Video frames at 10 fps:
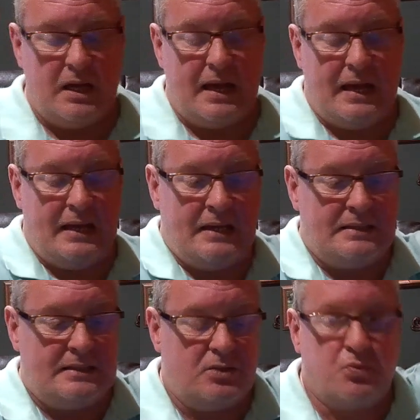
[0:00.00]

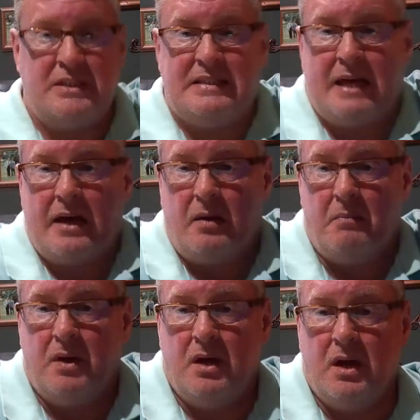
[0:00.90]
and reset them.
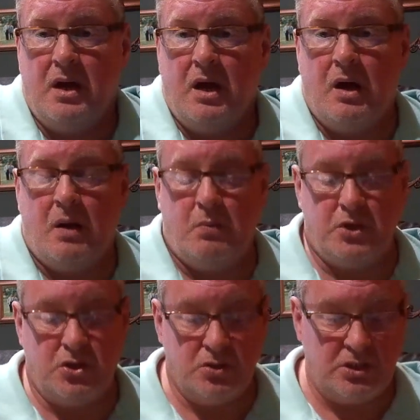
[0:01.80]
When you
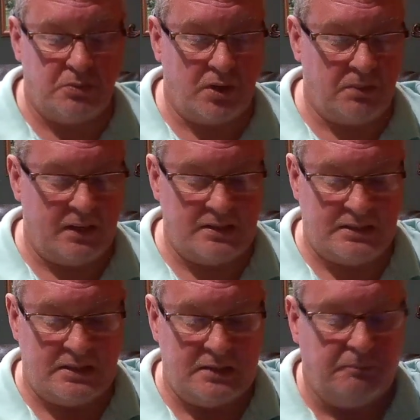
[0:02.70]
use spray based,